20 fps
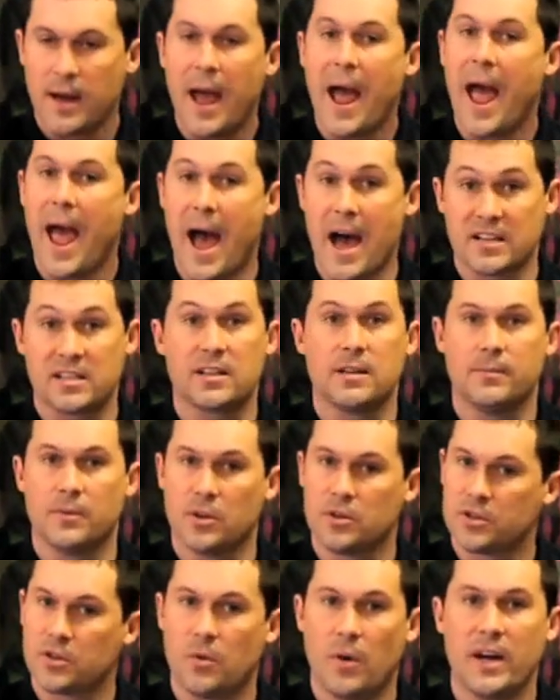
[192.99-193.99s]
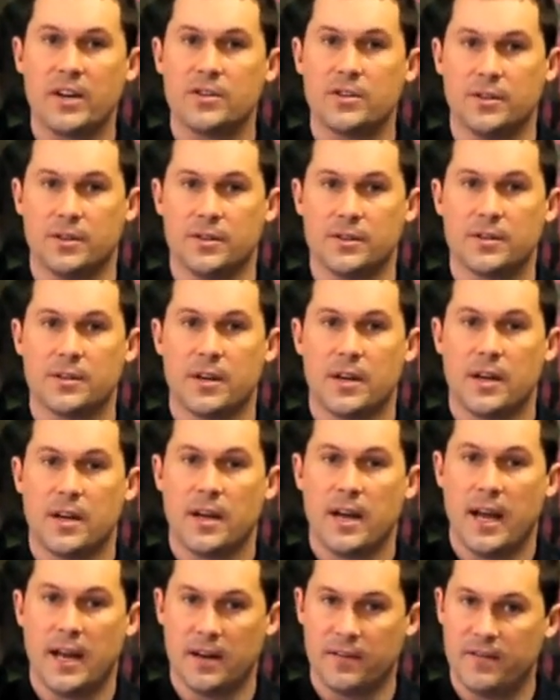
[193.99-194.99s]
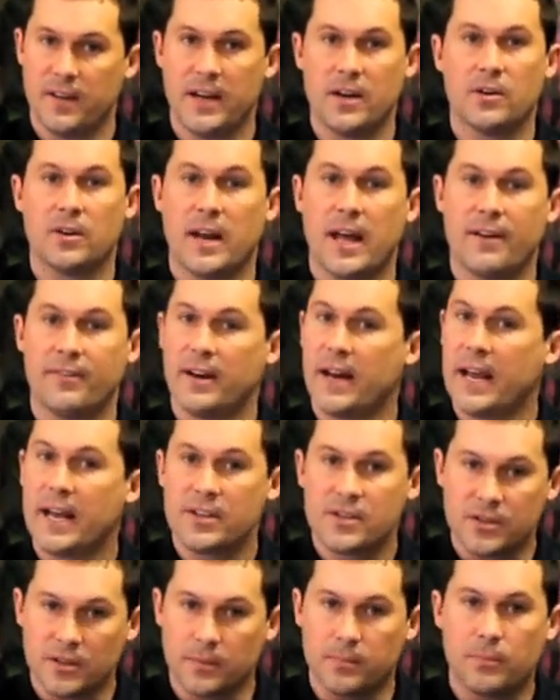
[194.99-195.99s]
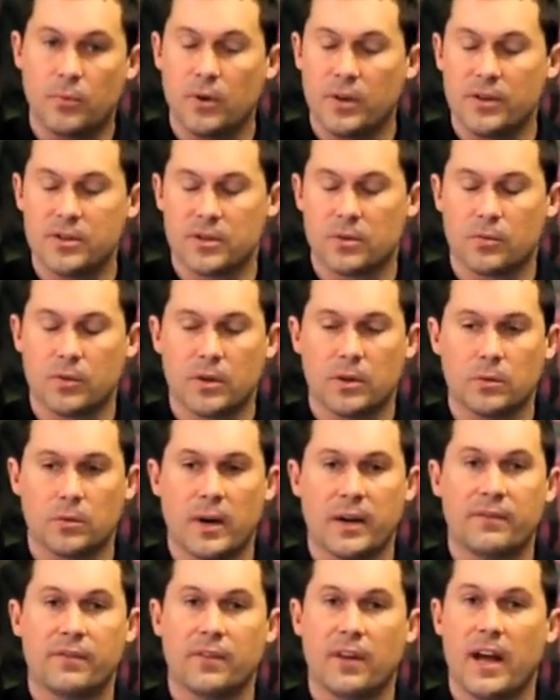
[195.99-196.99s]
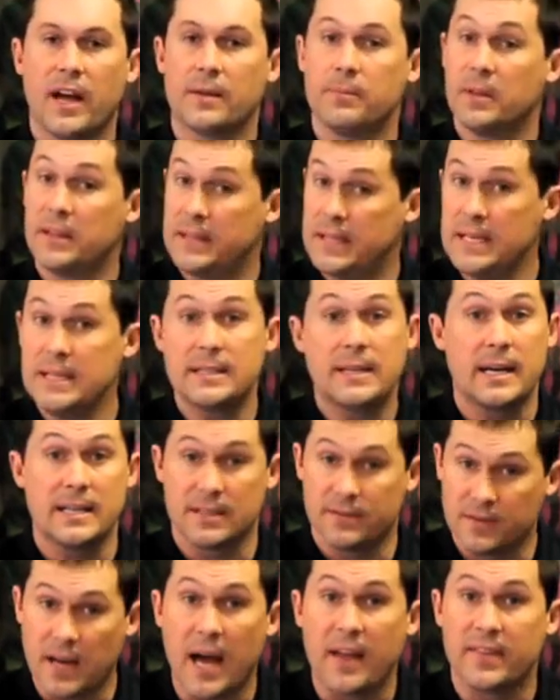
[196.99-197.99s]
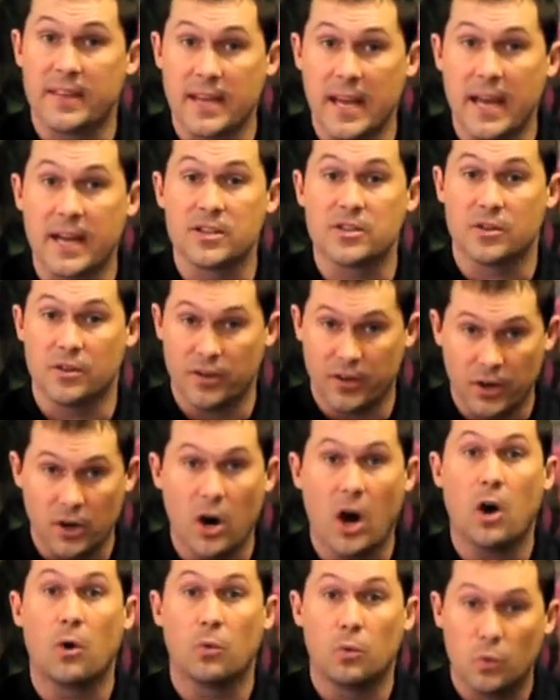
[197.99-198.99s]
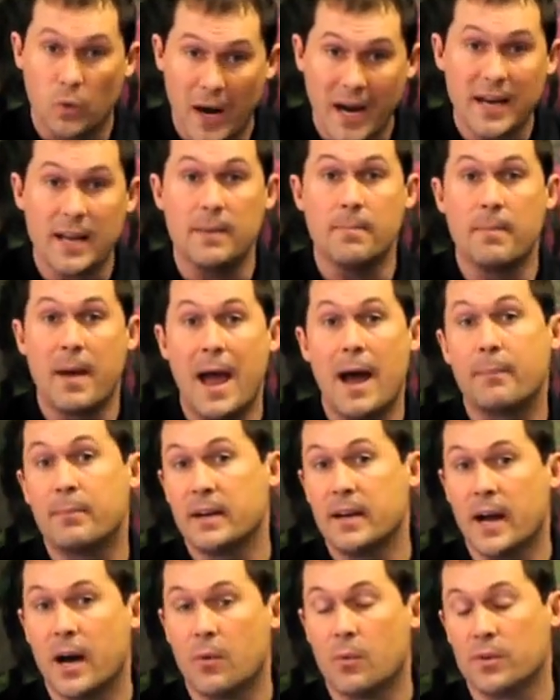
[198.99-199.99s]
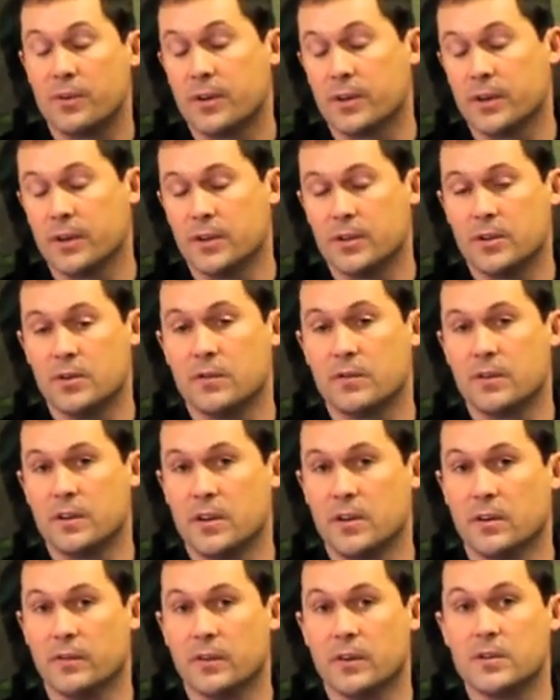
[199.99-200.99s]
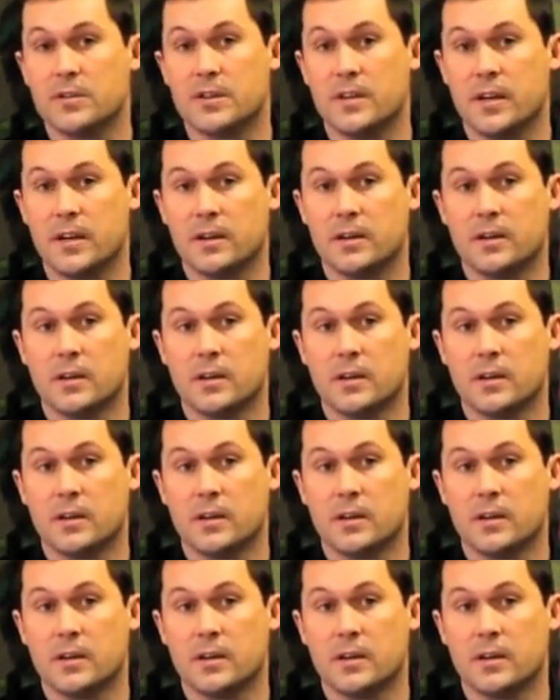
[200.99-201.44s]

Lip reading: ask them those questions. And if they don't have an answer, boy, there's a real red flag. But these guys have got the answer. They're already mapping out what they're going to do for the university.